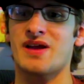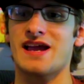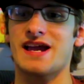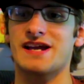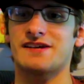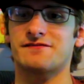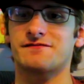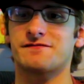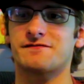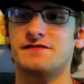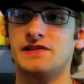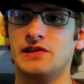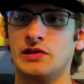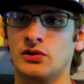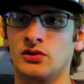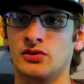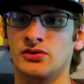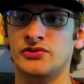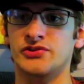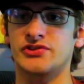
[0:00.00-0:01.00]
It
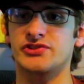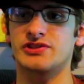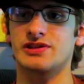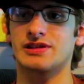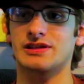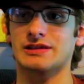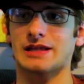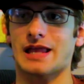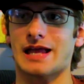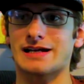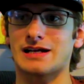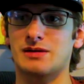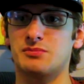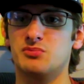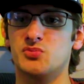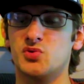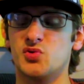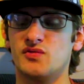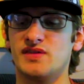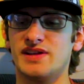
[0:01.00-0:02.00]
feels like a
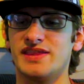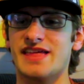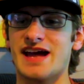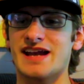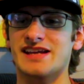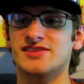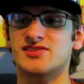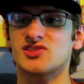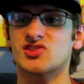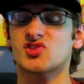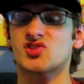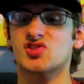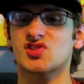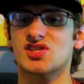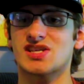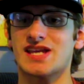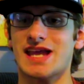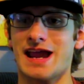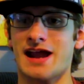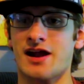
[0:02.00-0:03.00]
movie that is
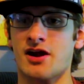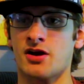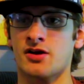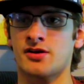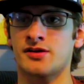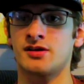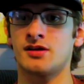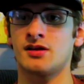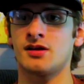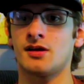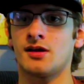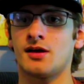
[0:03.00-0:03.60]
scared